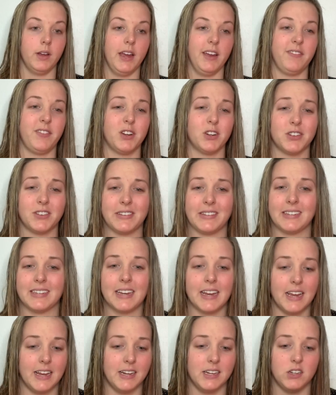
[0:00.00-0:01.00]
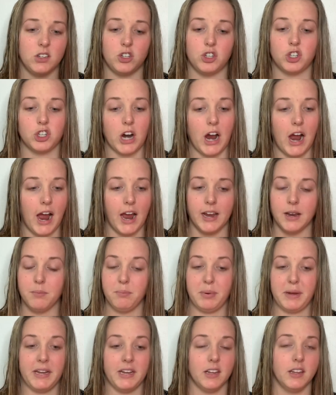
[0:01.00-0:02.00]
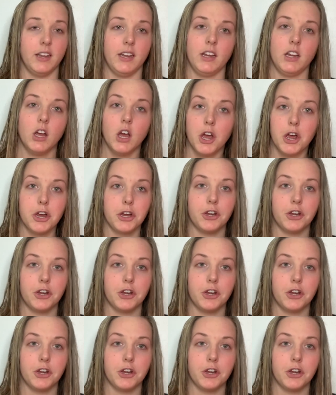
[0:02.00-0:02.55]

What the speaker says: If your skin is dry and peeling,